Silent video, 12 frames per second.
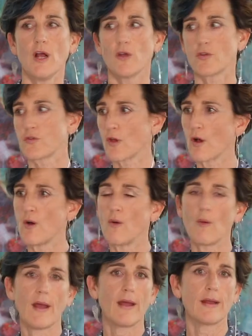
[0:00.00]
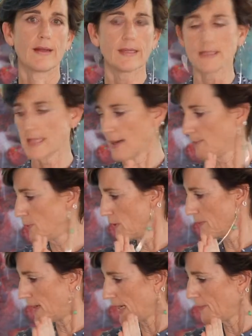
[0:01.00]
So an example
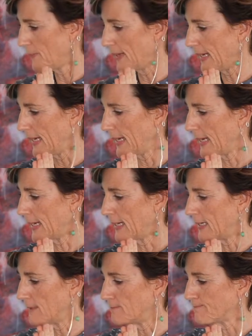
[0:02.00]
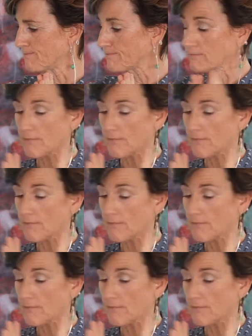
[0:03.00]
might be um,